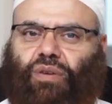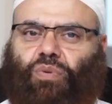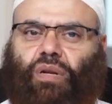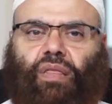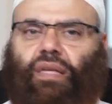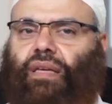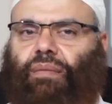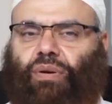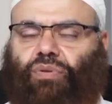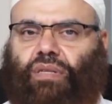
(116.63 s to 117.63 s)
when you think
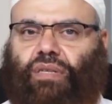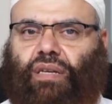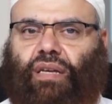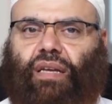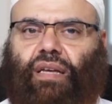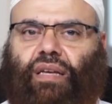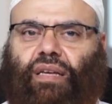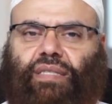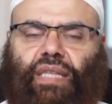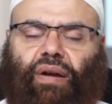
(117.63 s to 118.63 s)
about it
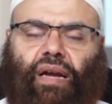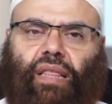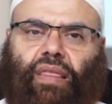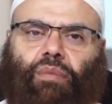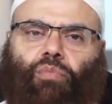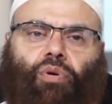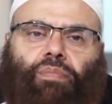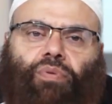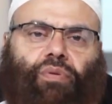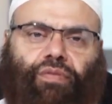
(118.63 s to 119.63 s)
is there anything more
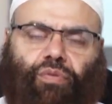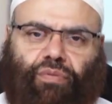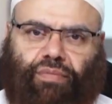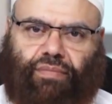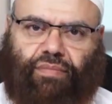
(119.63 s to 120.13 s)
beautiful